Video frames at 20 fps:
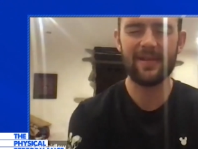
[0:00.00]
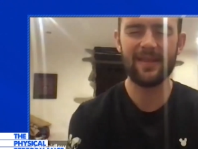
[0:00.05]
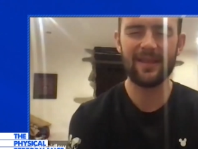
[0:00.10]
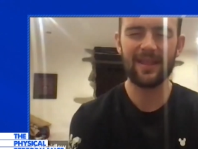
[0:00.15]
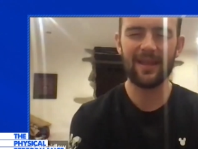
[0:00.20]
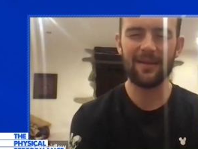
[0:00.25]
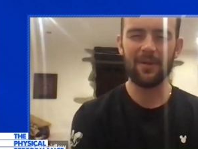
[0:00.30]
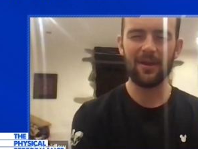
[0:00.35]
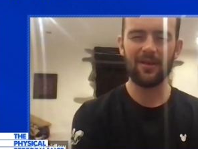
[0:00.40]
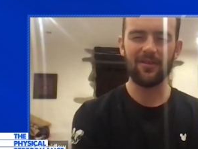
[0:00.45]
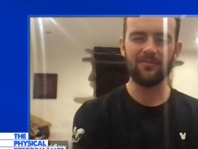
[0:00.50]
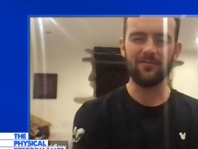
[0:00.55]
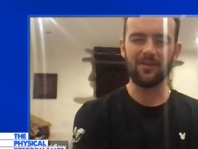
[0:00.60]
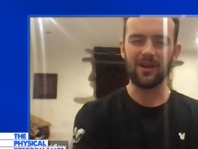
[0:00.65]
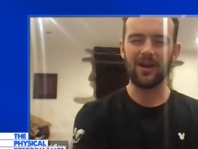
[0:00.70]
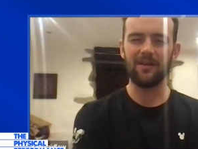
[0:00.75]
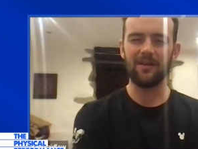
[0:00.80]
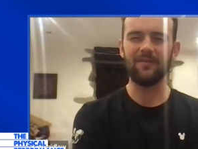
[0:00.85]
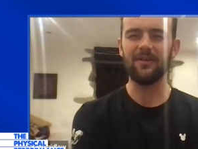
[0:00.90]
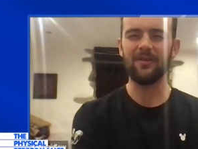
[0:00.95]
I think that makes you
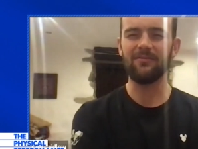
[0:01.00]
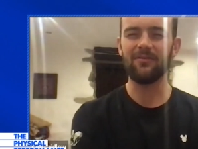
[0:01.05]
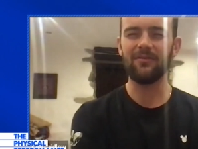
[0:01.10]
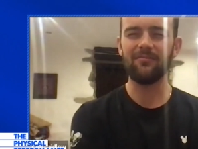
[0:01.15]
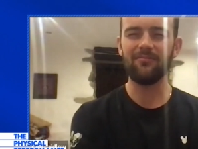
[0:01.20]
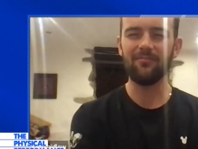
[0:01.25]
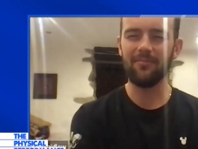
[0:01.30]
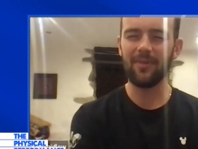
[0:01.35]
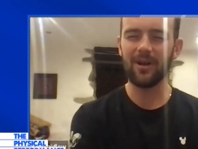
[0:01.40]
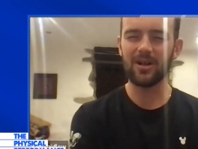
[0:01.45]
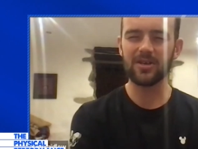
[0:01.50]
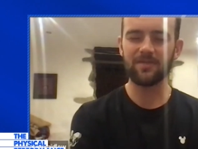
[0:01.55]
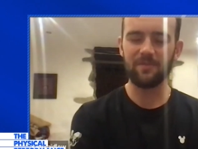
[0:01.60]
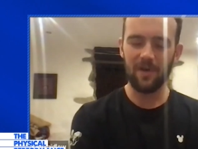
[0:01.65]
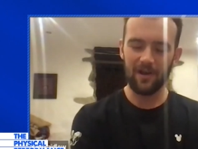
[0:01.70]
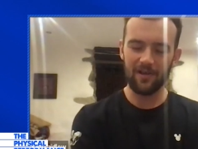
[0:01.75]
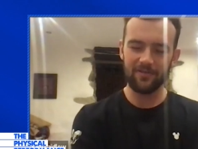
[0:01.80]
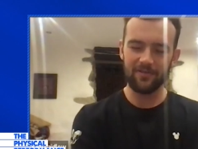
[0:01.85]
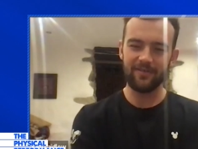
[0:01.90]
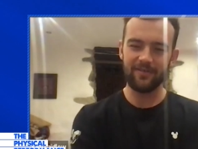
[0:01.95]
recover much
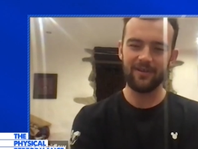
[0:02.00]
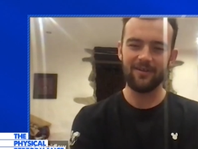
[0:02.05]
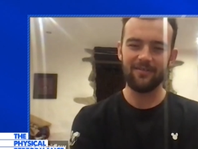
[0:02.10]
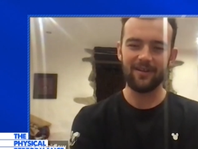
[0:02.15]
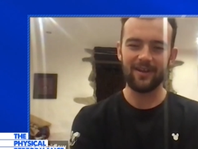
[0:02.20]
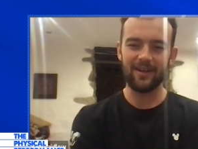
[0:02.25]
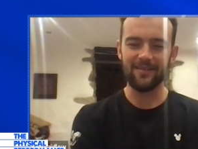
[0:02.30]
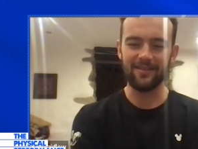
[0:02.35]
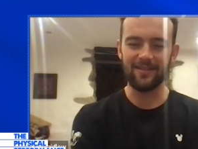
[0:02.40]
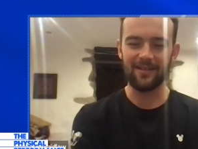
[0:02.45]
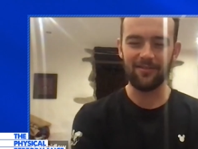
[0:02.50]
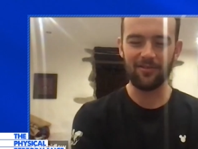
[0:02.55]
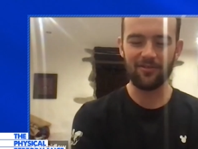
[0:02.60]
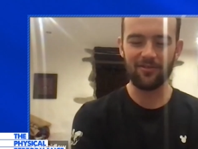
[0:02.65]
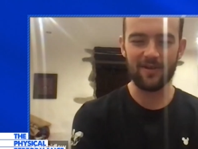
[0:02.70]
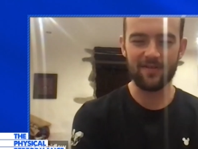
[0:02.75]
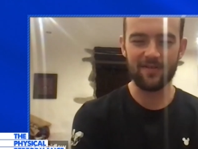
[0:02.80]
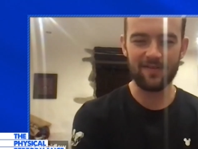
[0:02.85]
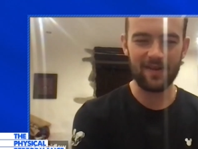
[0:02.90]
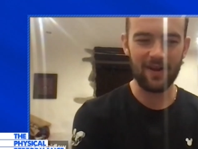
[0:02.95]
faster, I reckon, than
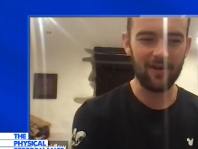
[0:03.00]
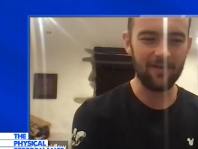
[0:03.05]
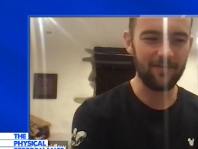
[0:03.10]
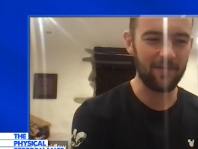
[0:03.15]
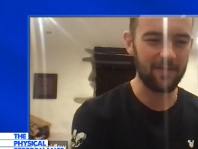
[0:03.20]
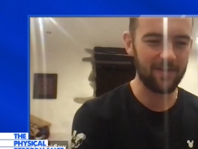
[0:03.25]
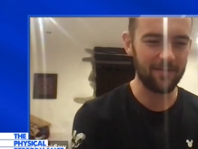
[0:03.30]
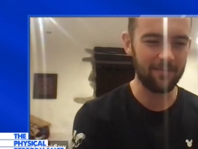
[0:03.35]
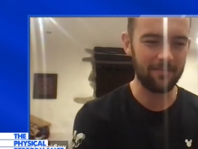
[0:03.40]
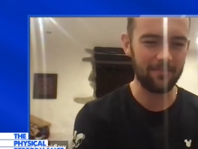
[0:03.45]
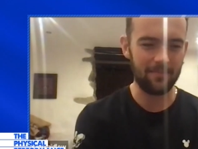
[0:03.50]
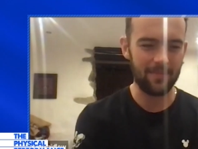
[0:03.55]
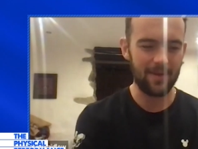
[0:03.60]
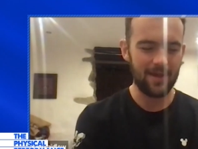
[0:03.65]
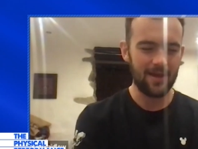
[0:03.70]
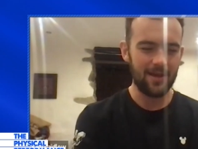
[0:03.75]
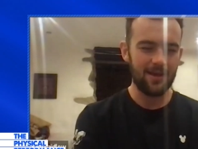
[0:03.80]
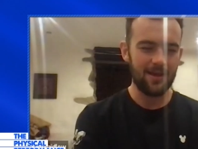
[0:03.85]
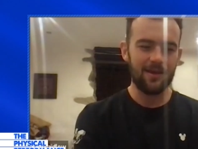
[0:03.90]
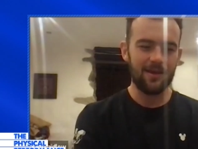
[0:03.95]
stressing over some
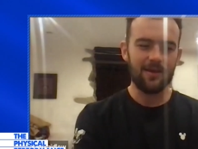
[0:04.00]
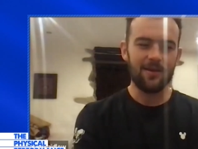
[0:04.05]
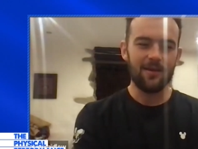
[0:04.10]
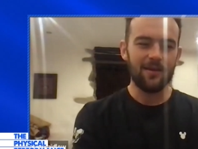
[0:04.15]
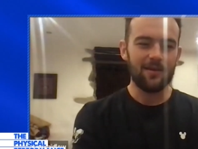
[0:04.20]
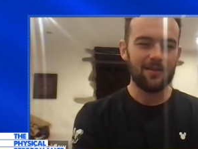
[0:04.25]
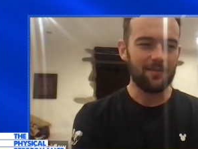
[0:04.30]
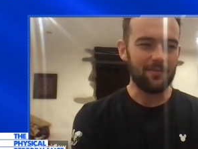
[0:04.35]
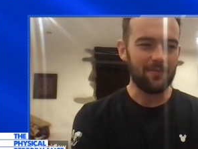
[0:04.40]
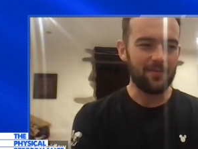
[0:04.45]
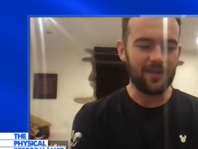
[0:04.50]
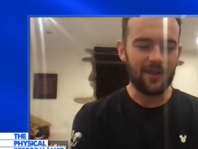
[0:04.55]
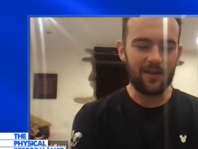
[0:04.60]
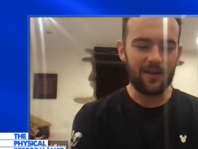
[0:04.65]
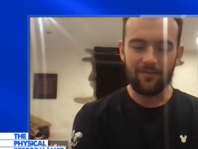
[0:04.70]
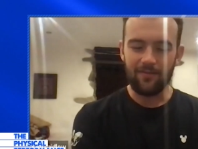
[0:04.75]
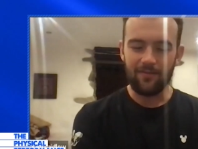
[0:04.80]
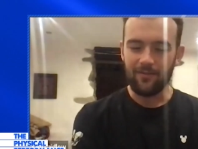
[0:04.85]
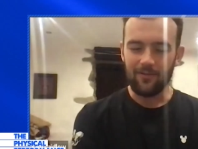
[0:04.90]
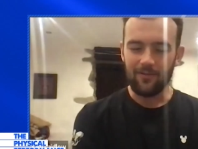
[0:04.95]

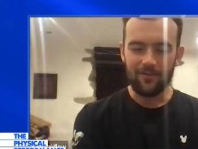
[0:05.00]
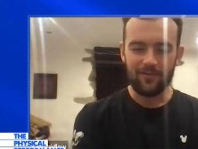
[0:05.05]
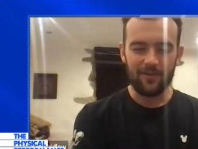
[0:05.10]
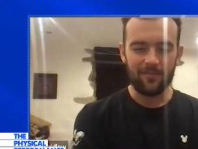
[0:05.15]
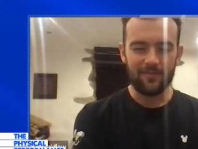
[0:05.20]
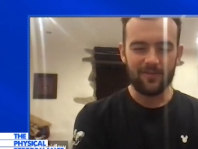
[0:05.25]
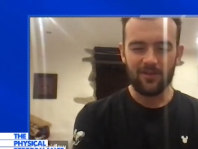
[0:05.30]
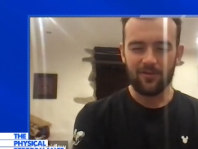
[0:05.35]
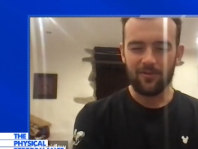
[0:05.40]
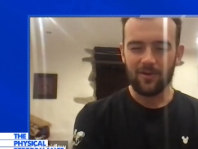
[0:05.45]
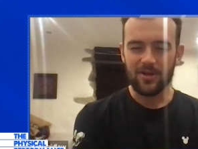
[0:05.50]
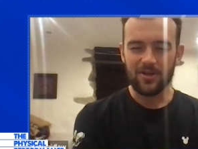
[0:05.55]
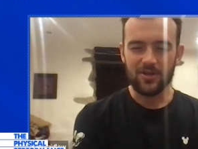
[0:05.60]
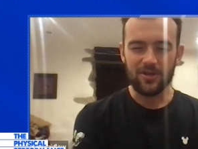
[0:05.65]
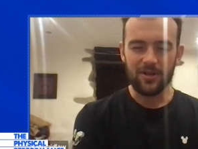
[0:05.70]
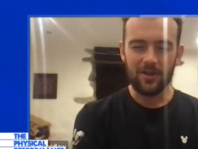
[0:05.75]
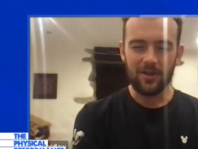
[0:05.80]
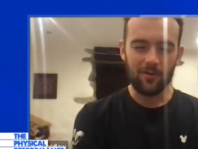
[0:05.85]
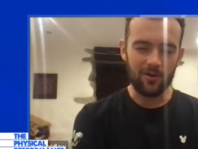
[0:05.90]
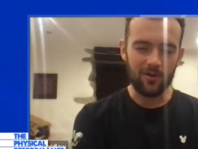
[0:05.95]
stuff or some
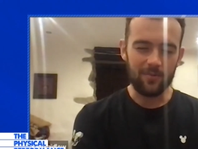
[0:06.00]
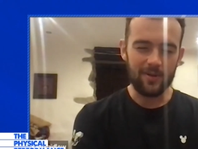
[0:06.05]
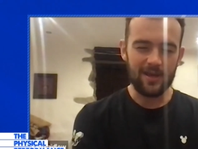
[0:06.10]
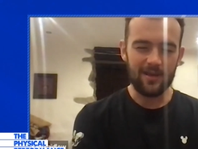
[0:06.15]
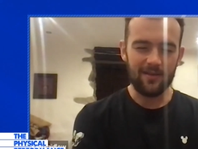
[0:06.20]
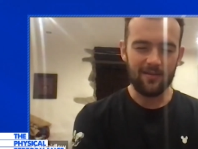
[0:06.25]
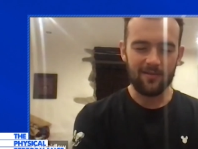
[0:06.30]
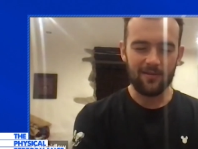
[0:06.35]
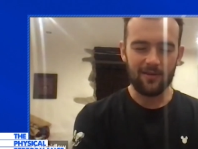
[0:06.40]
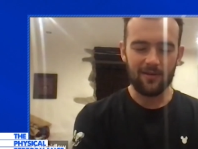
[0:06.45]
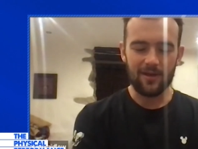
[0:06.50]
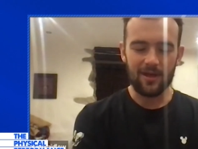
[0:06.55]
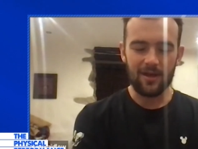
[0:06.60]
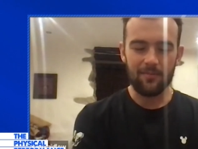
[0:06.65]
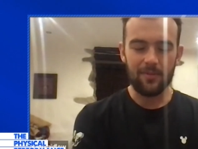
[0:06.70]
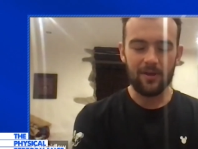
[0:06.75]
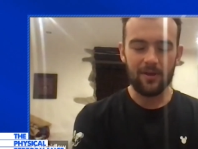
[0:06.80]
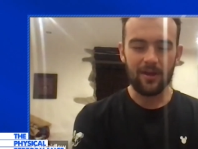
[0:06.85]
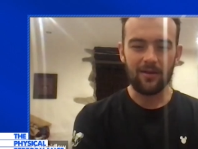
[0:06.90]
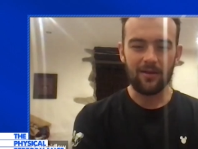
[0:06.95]
situation you don't want to be in. So
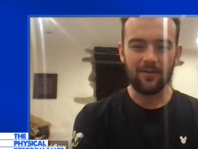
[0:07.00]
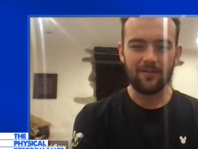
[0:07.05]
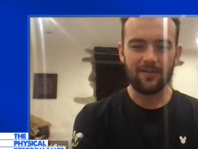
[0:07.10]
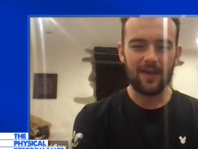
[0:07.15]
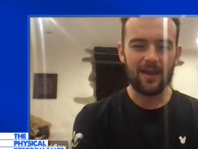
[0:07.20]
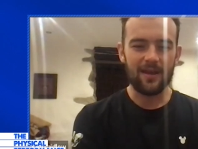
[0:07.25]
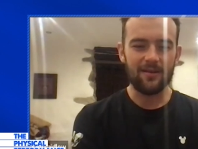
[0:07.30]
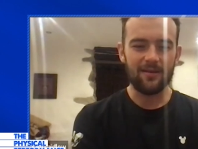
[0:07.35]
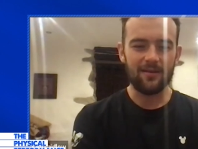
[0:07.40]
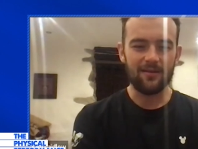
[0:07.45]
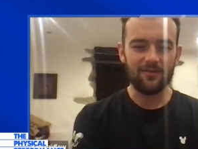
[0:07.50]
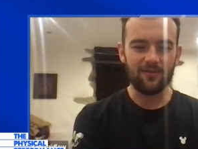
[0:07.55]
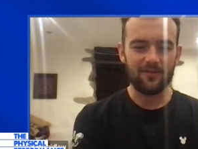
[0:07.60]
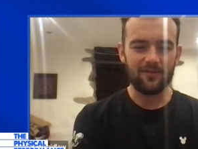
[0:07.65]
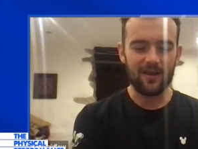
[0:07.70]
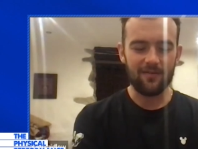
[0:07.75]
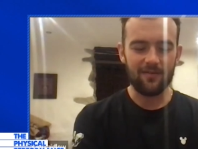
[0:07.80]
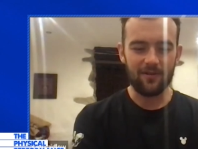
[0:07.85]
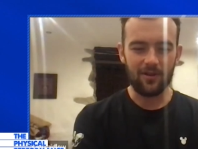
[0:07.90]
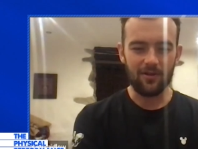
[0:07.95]
yeah, being content and
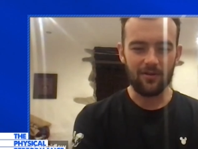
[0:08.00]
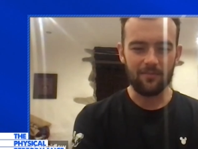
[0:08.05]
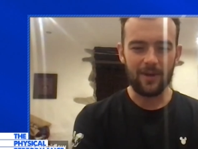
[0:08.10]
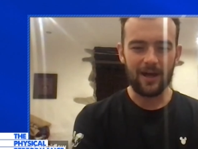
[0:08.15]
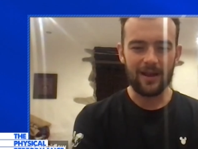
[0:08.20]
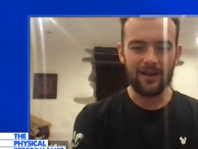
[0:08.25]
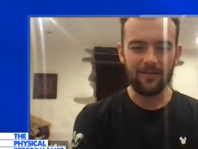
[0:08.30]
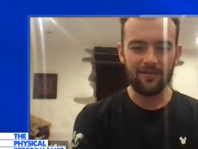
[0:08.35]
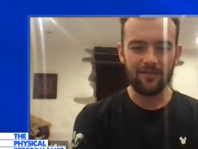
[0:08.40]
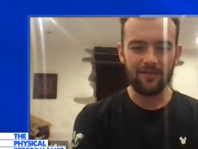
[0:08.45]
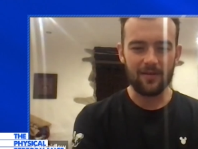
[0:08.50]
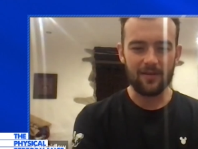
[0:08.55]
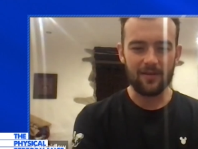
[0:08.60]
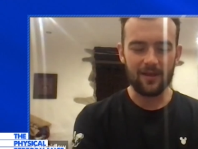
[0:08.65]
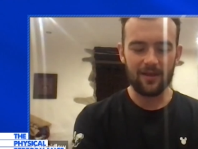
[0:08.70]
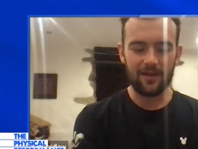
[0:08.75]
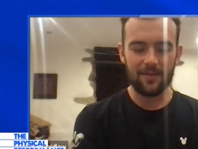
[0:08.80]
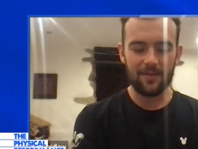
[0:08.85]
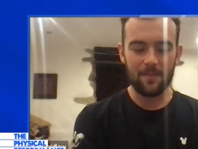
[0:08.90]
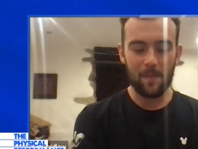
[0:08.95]
just having a good balance, I
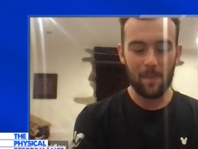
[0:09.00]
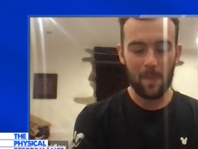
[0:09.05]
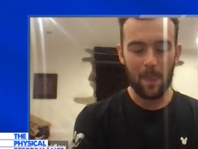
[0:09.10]
think.